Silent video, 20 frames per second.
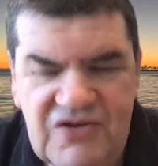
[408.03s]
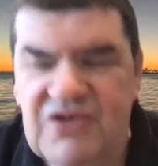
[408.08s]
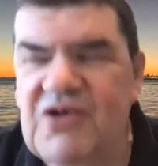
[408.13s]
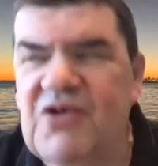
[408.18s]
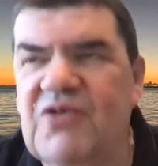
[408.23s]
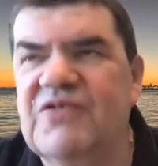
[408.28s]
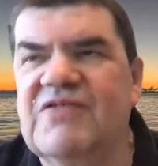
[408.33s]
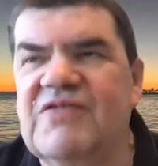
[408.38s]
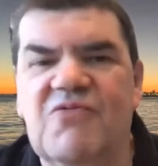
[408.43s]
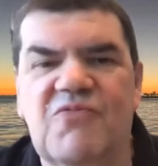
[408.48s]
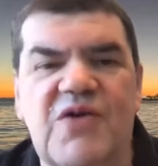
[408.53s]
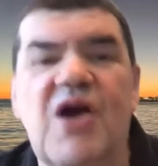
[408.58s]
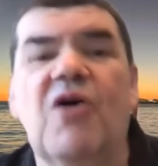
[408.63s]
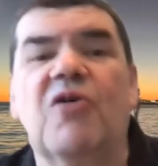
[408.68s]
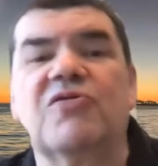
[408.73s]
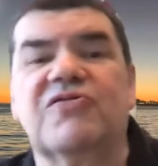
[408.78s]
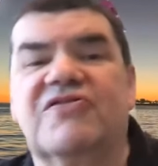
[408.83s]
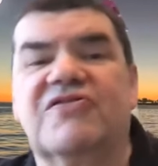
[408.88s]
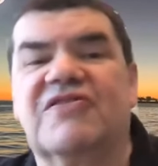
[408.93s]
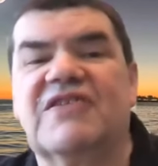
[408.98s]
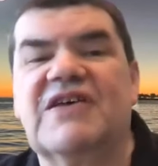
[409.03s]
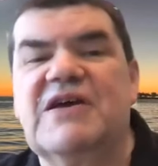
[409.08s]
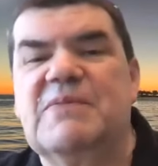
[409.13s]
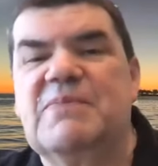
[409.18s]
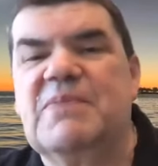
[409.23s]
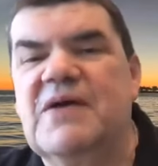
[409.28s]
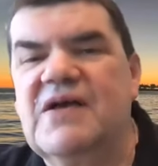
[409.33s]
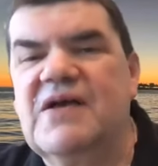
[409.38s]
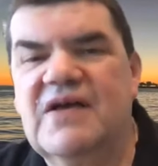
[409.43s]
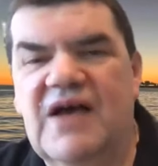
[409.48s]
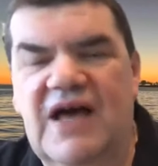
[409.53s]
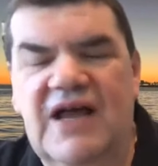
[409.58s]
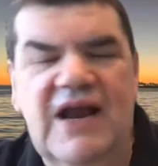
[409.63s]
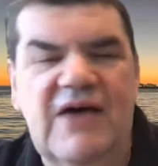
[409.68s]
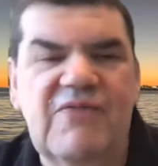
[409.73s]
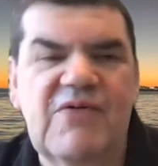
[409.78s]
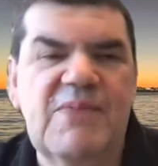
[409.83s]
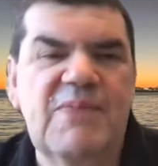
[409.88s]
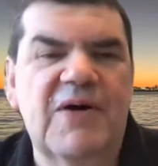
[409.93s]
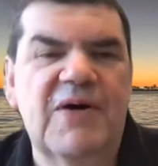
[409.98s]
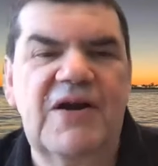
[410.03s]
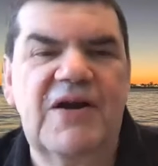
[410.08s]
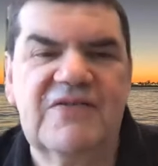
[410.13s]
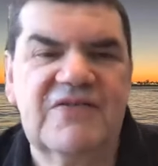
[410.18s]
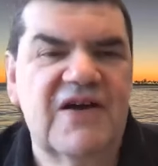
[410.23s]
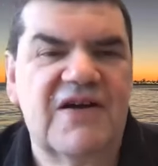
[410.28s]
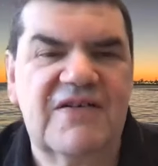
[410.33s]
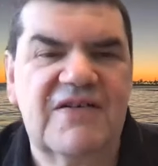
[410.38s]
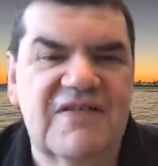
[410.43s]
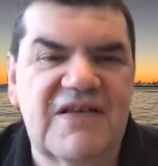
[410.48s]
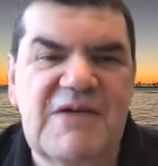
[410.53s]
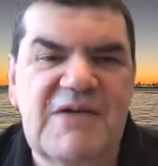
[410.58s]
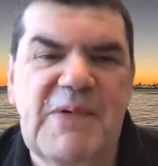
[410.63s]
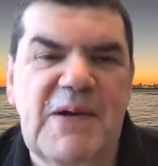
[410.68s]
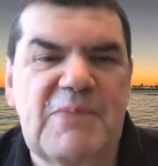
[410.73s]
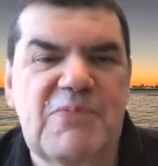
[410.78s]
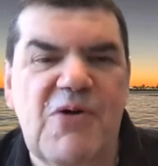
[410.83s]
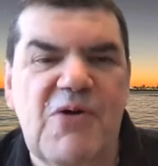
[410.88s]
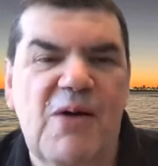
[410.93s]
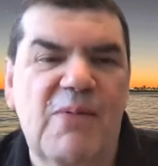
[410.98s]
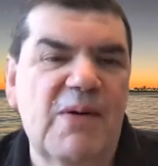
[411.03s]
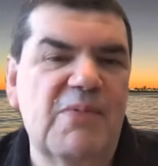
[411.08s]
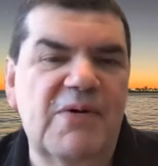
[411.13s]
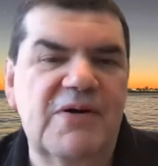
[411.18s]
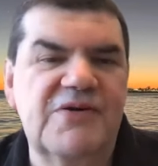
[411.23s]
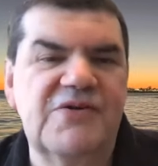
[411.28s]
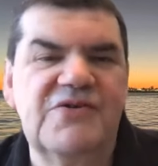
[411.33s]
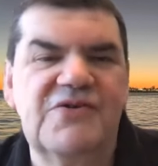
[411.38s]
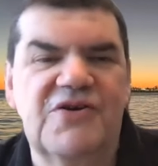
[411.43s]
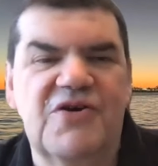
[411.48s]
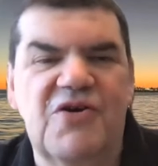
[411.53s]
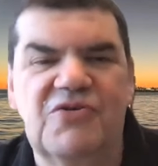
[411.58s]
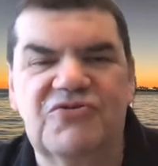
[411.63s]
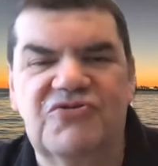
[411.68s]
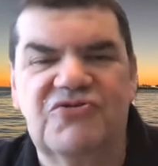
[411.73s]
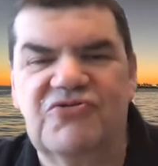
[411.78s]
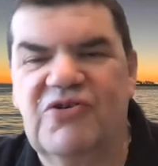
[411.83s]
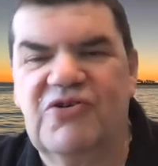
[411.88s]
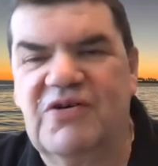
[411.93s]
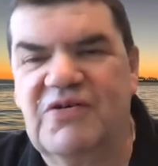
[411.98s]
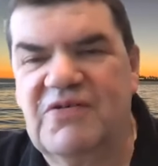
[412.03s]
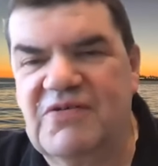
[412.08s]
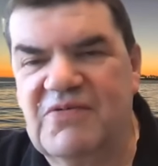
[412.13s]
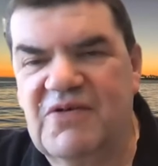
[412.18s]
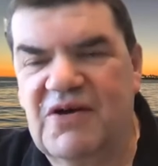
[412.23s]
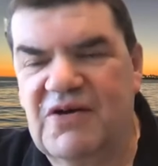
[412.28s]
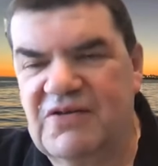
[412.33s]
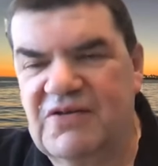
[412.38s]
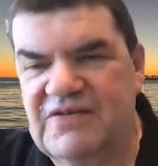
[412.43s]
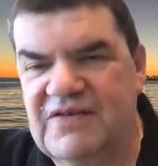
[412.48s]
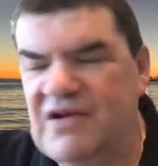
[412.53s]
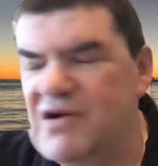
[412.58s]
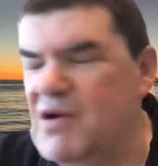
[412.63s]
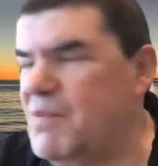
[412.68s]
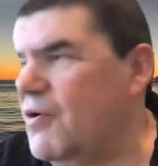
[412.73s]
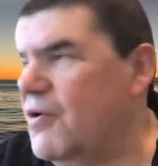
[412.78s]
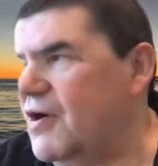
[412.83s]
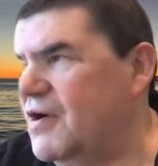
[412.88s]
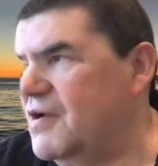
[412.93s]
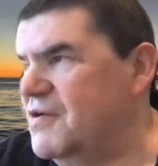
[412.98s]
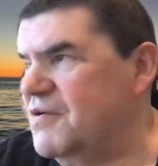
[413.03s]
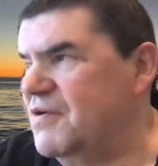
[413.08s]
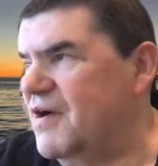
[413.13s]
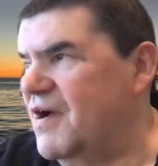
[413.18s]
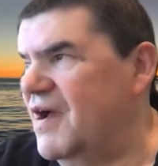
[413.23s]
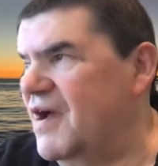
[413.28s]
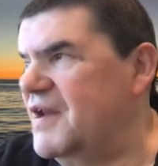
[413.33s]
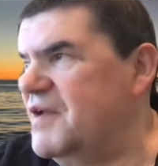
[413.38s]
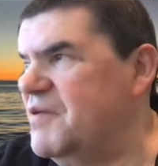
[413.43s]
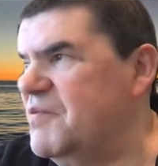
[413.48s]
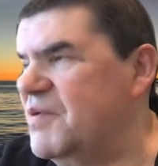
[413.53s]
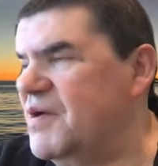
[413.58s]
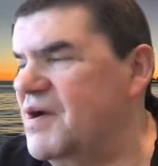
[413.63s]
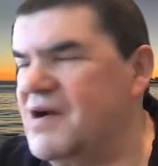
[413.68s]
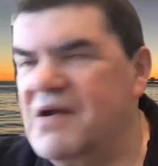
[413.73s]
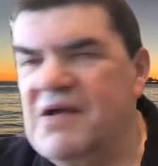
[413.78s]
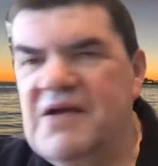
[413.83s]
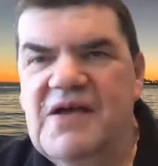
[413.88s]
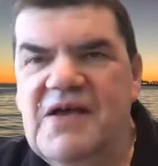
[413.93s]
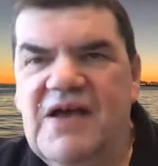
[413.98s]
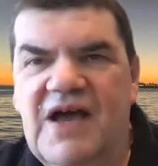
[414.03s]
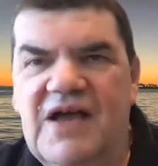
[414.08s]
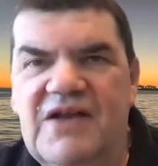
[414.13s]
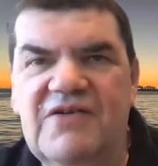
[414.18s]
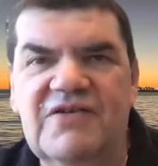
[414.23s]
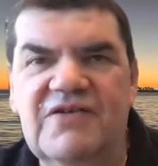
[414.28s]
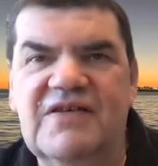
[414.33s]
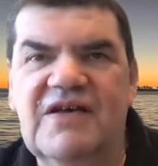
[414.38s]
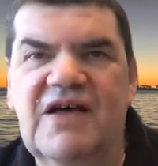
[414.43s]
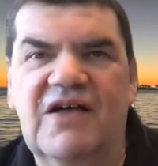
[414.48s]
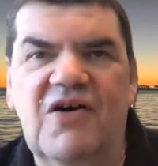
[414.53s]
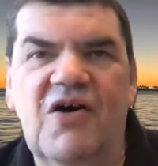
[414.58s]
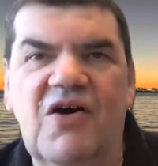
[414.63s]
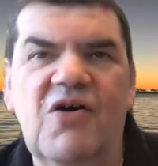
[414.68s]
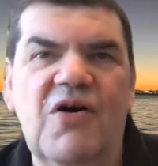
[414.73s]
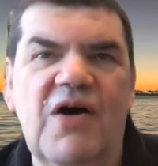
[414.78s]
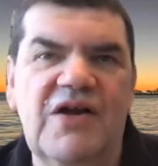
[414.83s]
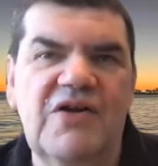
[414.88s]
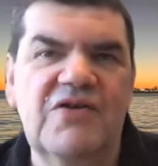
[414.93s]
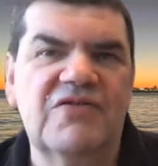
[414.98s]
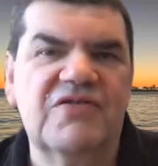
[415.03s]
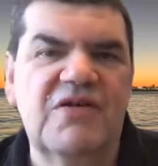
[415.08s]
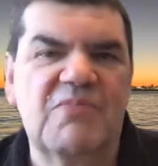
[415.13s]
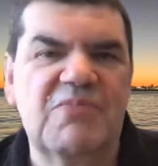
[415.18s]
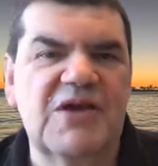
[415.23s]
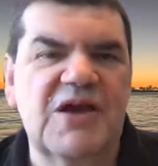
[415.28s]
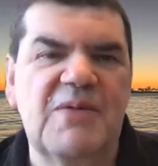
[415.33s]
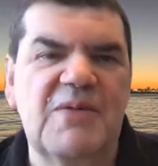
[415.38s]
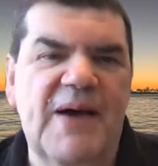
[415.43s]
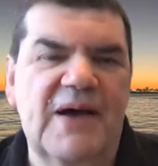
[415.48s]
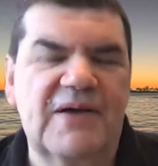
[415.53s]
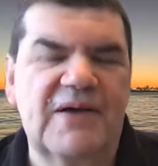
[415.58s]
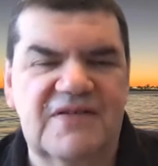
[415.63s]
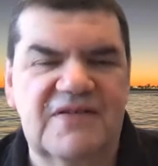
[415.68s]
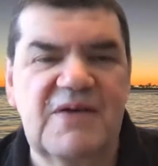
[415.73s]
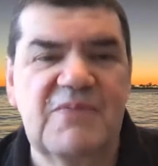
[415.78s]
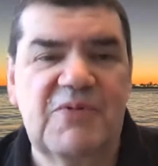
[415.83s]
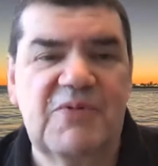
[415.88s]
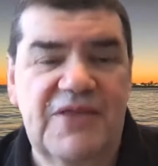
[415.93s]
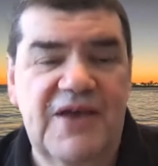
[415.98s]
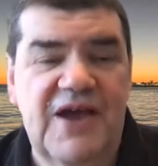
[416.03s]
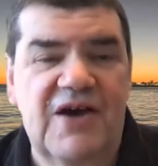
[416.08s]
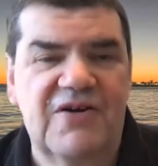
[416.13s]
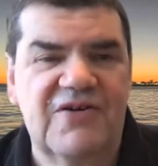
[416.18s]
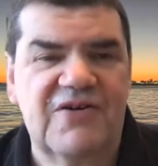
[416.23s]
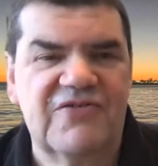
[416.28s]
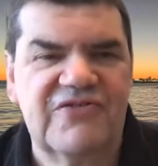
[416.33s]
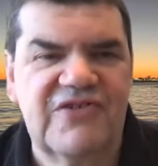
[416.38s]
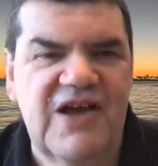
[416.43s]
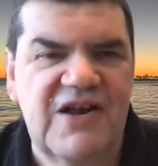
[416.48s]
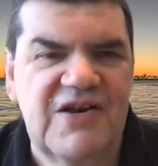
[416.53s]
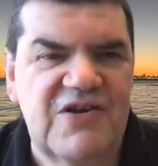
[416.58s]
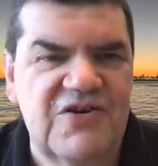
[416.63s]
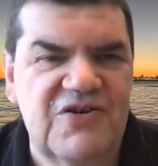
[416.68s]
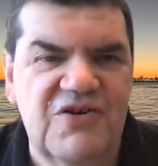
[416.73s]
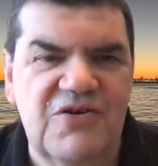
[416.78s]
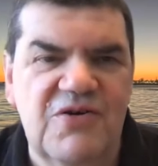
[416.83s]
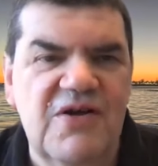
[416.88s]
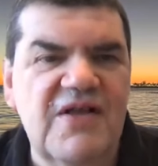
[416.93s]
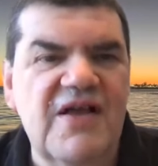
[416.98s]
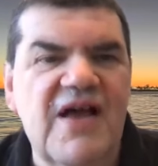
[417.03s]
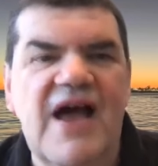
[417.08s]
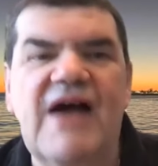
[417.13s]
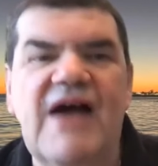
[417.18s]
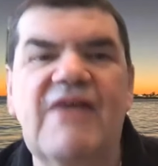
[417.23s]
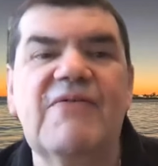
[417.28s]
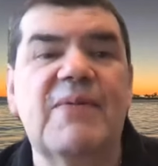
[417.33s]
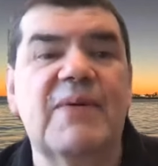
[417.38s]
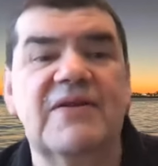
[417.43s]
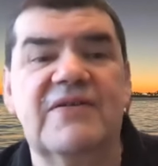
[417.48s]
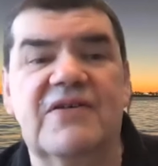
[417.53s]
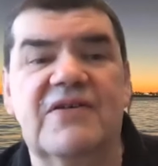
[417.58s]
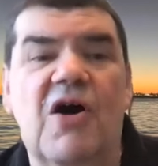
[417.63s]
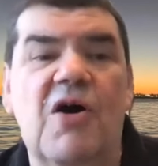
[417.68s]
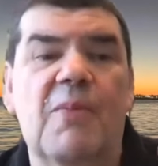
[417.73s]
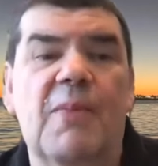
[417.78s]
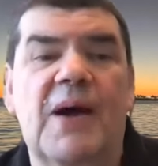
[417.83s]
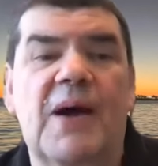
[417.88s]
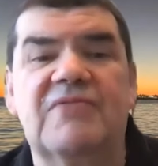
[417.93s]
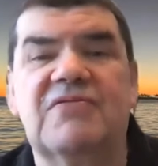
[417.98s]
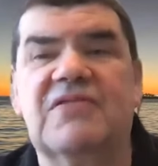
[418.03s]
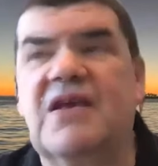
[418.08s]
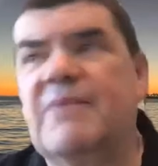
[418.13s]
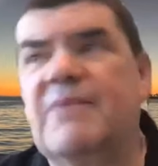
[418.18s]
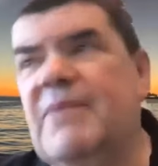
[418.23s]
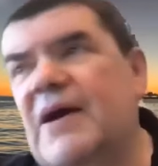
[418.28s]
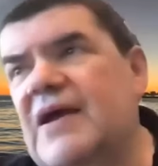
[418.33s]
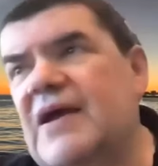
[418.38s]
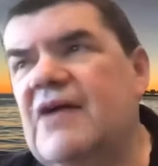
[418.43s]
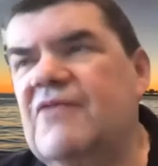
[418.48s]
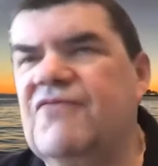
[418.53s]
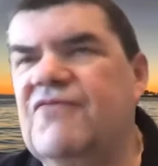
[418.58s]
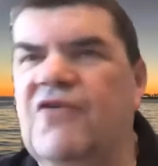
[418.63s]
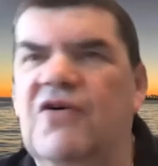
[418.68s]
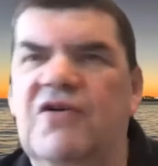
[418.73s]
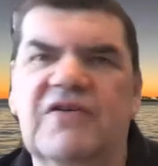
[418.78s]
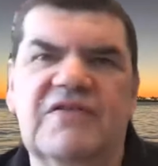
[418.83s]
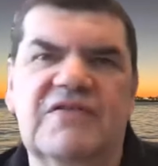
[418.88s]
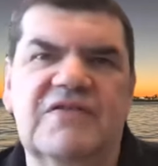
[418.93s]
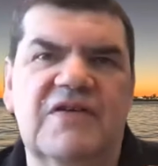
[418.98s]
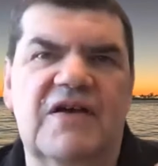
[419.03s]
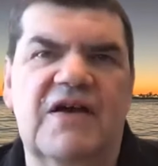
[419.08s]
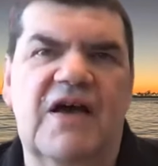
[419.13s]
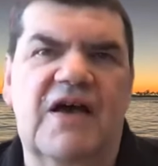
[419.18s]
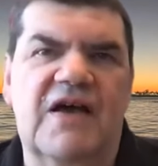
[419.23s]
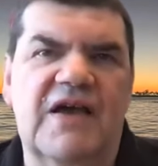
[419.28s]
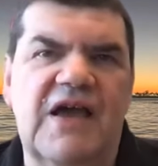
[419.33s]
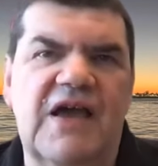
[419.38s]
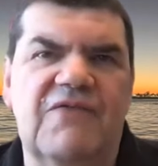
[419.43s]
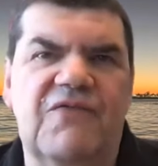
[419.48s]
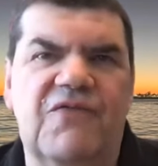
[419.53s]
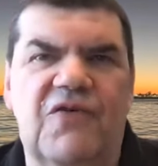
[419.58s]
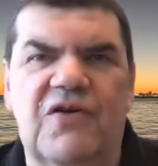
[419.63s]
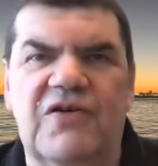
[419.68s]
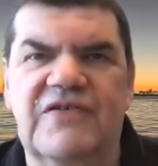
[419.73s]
You know, we all sleep, and everybody's got a sleeping problem. When you go to a, a, dinner party or anywhere and you tell, "Oh, I know something about sleep," or they understand you do, everybody's, "Oh, my sleep, I can't fall, I can't